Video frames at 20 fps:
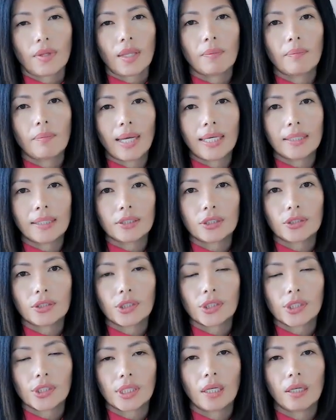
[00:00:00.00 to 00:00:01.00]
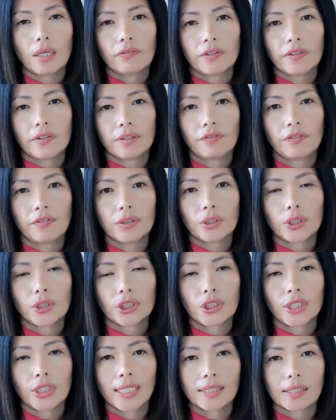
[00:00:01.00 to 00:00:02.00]
Imagine yourself in the
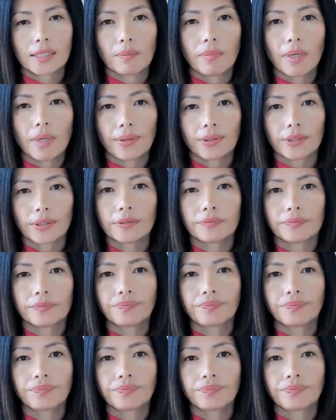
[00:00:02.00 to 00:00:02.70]
future as a mother.